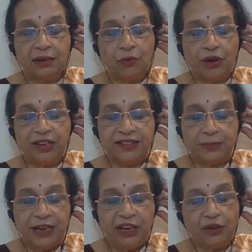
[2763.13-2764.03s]
What is the
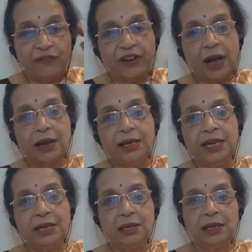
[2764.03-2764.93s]
meaning of
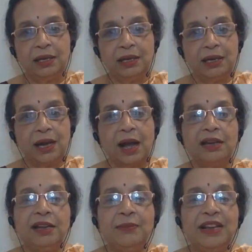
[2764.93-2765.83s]
Khani?
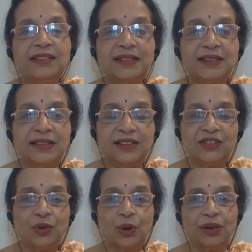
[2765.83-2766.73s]
Khani means the
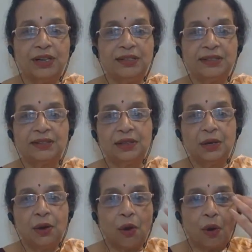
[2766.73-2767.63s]
sense organs.
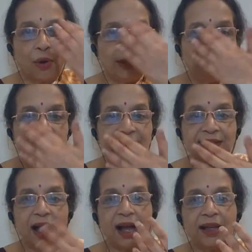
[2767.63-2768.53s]
All these
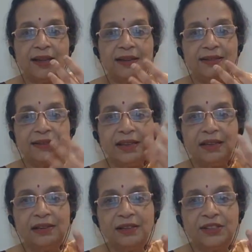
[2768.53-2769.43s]
eyes,
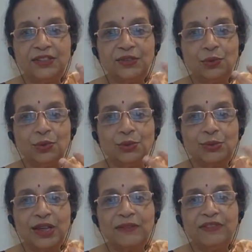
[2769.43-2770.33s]
ears,
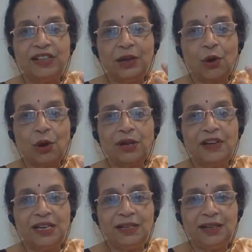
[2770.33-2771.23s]
nose, everything, all
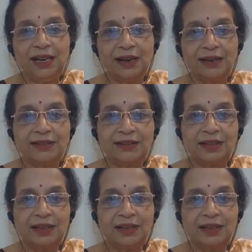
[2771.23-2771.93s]
our indriyas